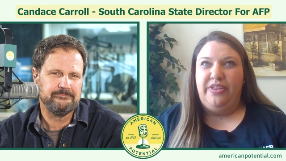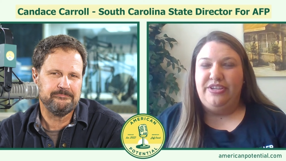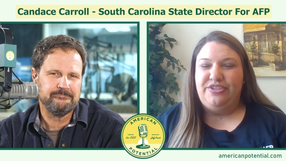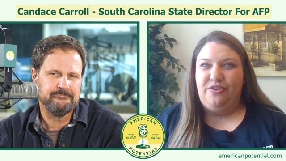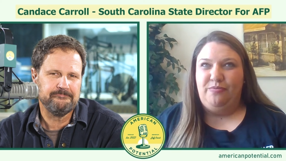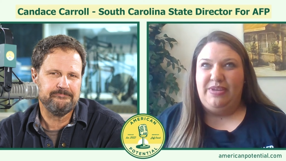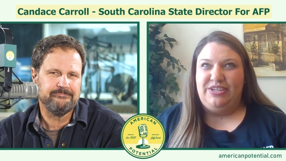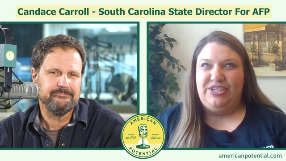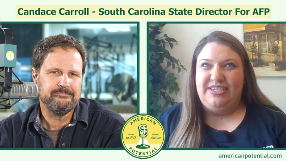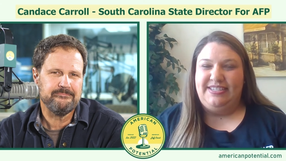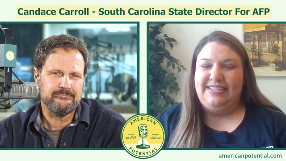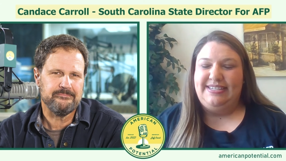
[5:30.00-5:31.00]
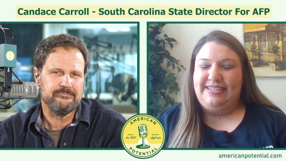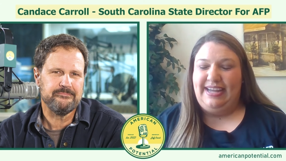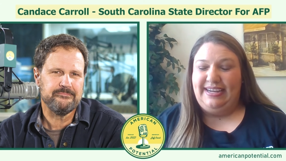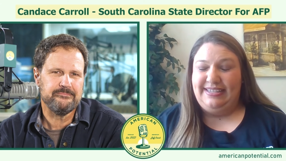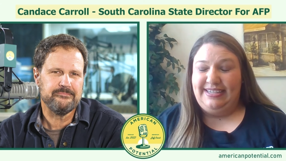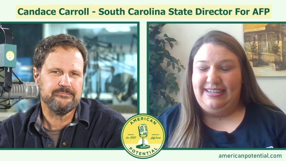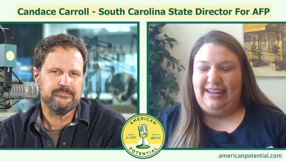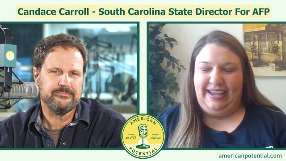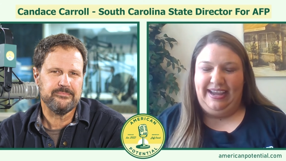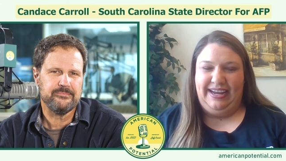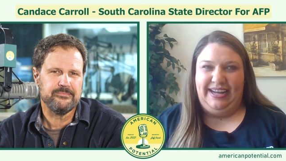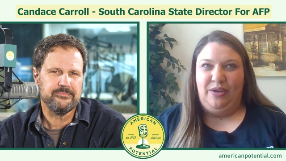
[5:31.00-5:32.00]
Speaker 1: Well, as you mentioned, since
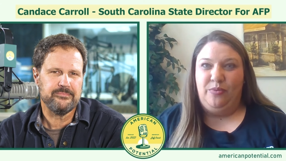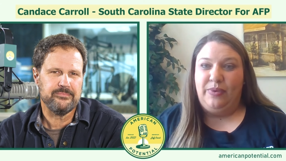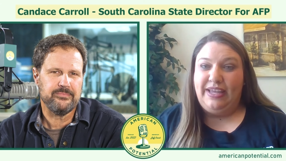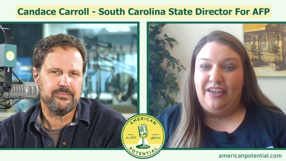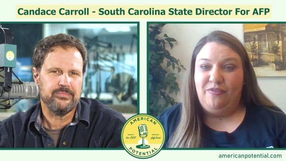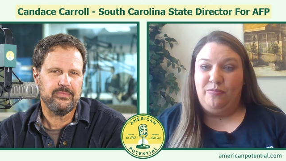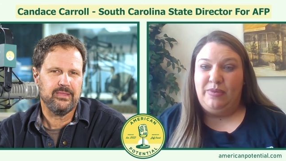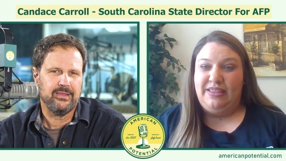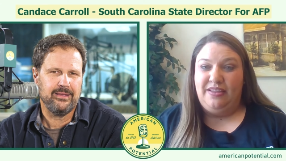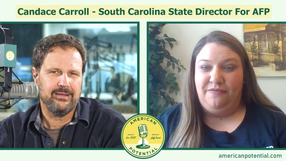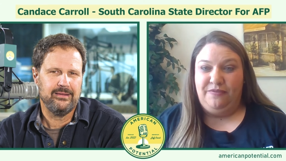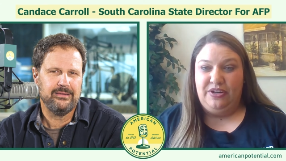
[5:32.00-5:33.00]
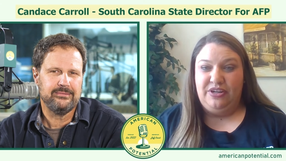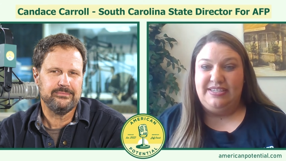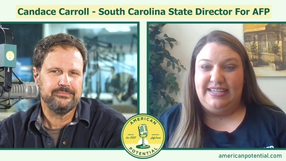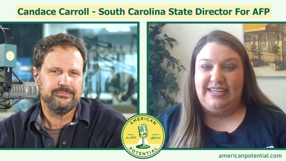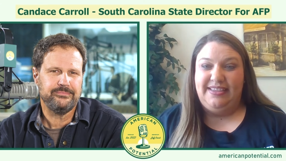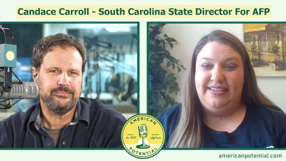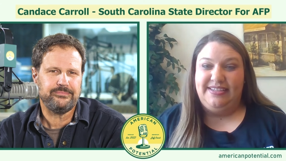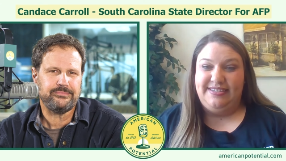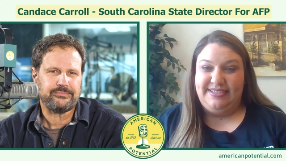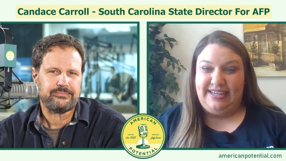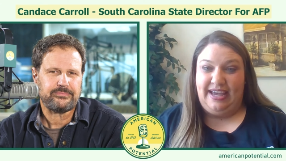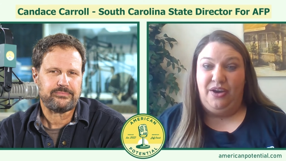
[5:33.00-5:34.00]
1980, we have been the first in the
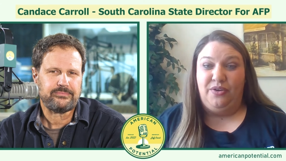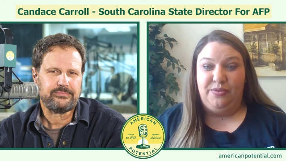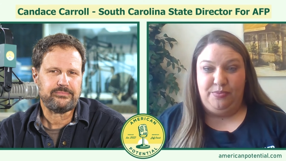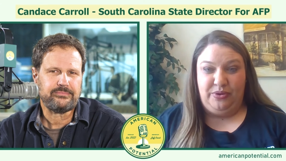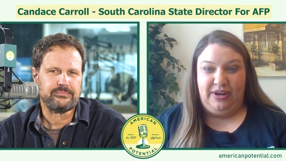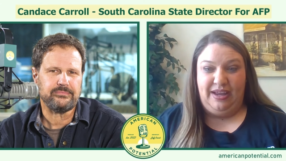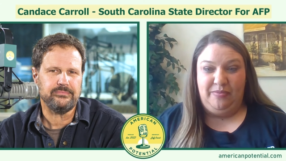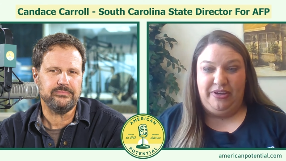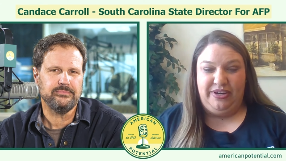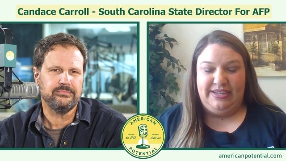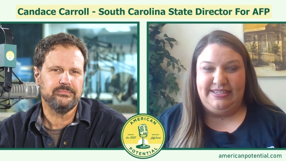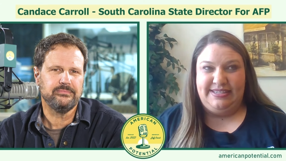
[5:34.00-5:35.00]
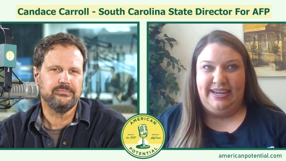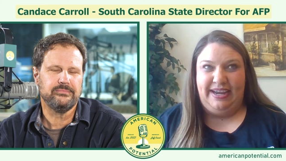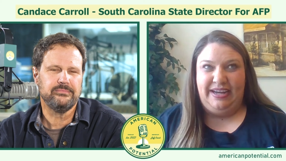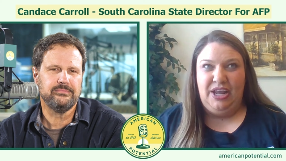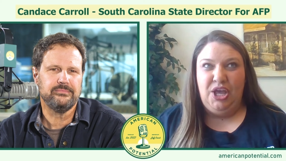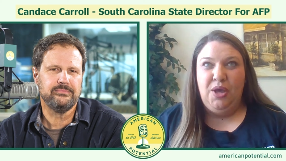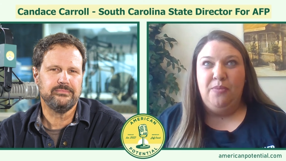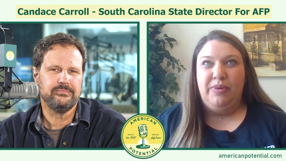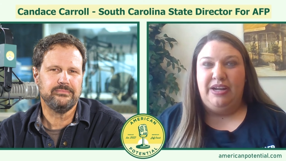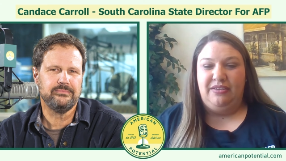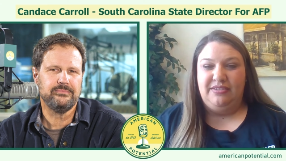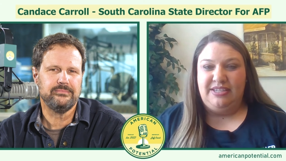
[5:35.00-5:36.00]
South primary state.
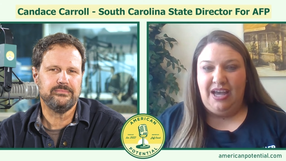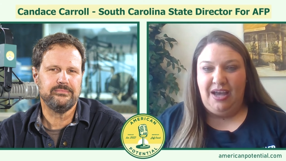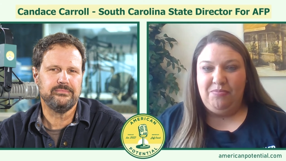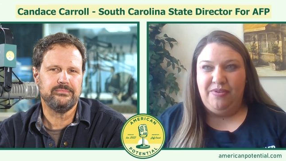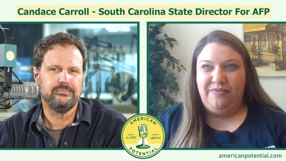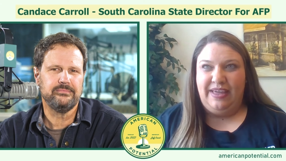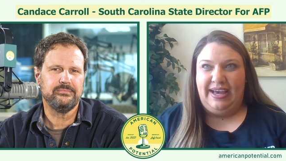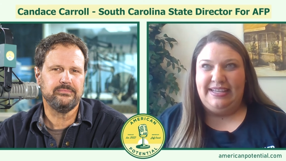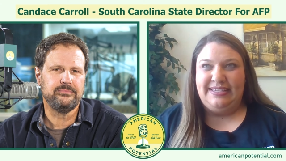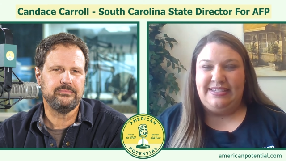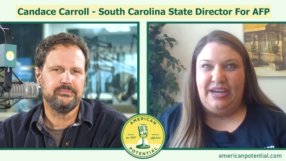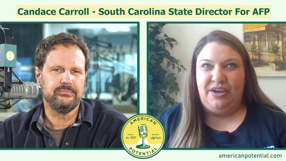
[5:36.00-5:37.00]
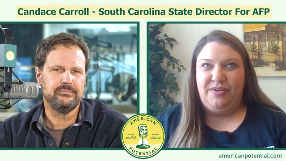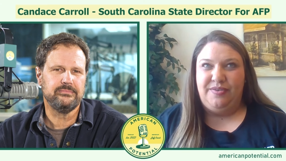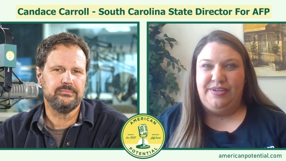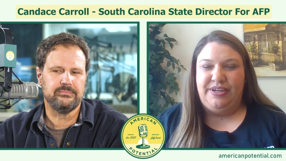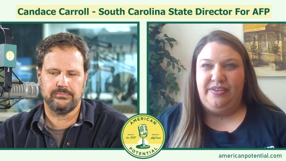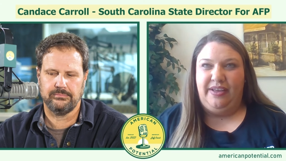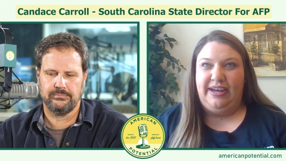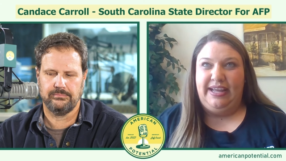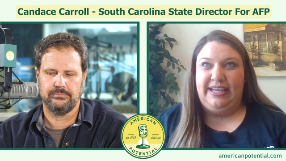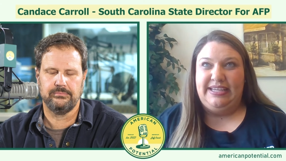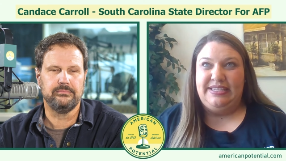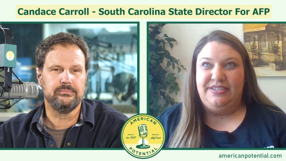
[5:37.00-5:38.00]
But on top of that, South Carolina
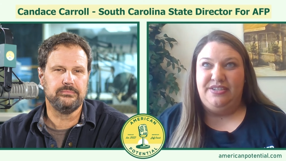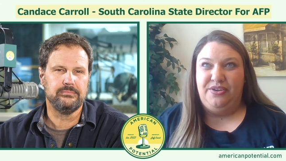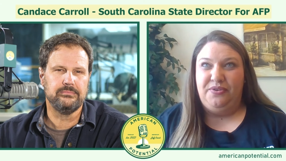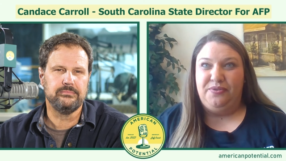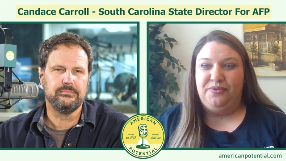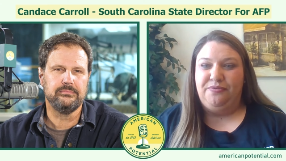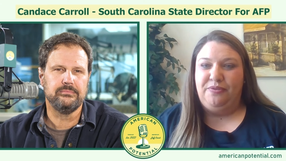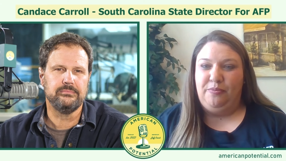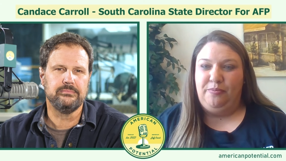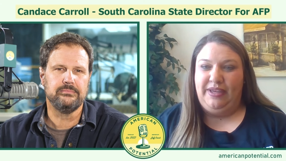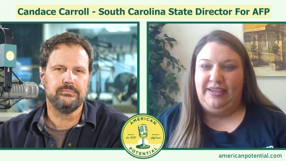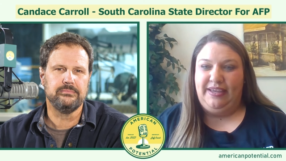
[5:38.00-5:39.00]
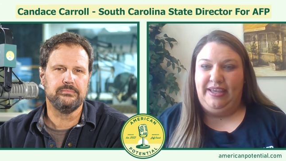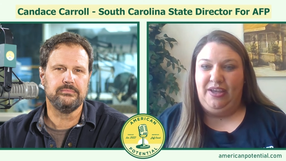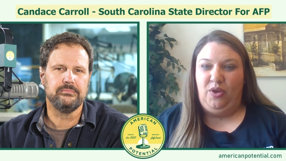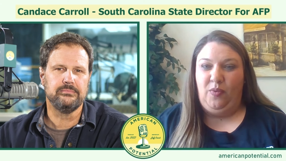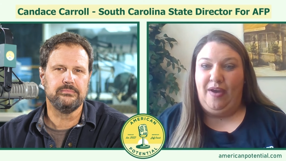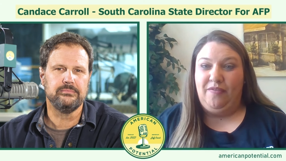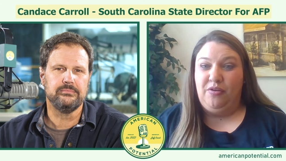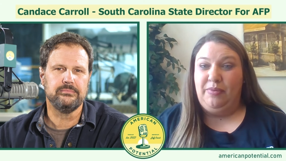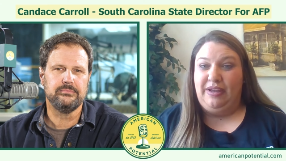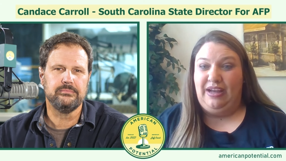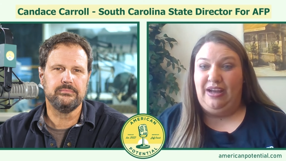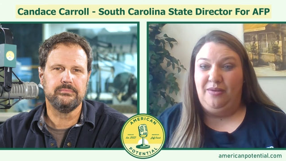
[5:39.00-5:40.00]
is known for picking whoever
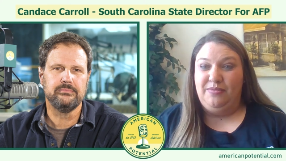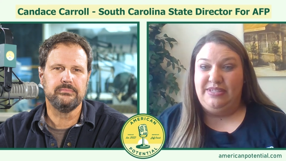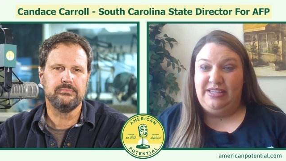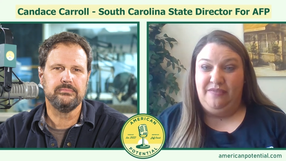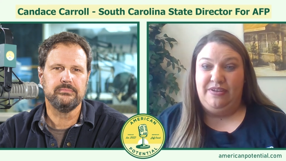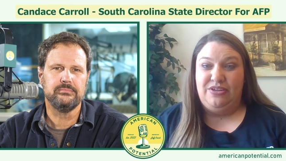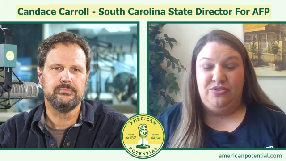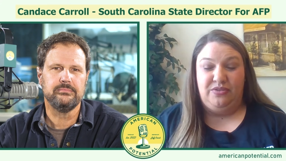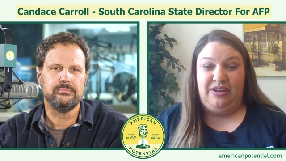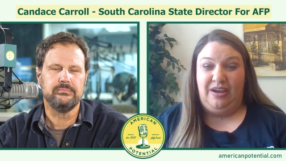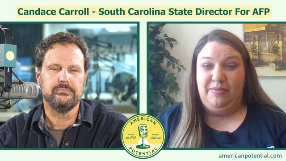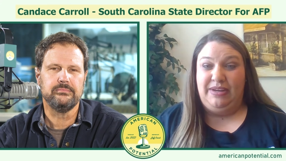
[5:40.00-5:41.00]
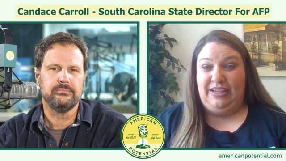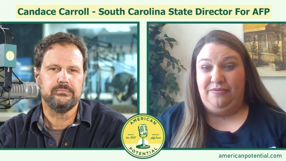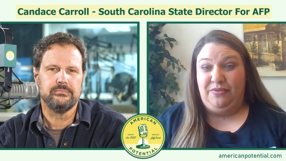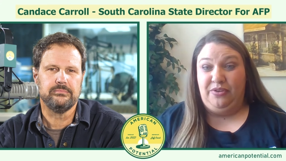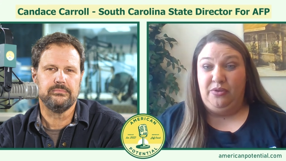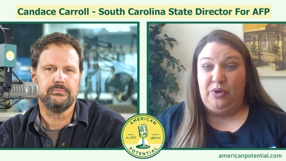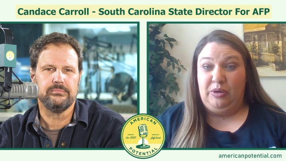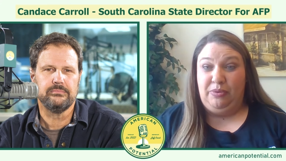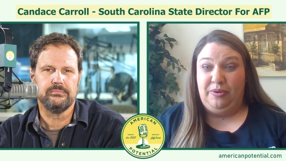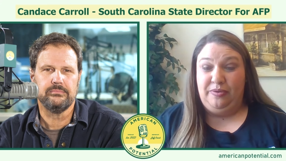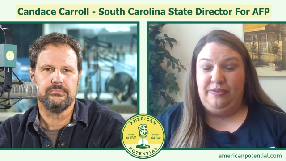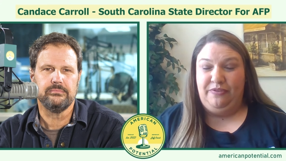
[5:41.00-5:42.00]
becomes the eventual nominee for
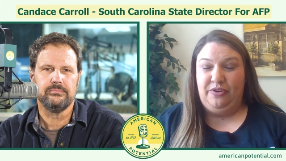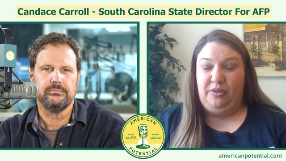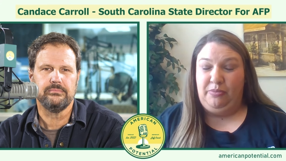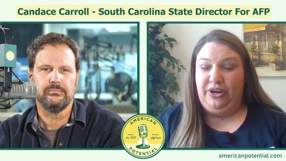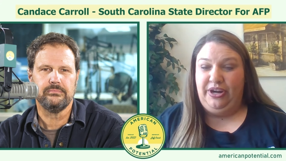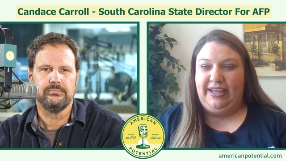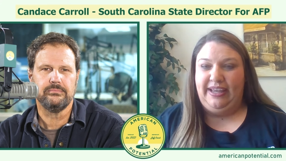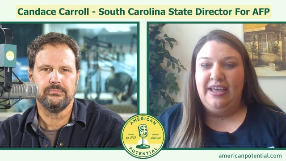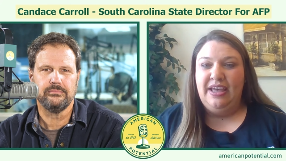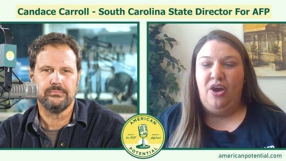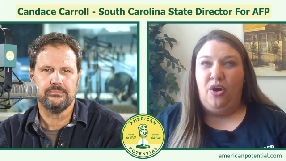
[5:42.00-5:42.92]
the party.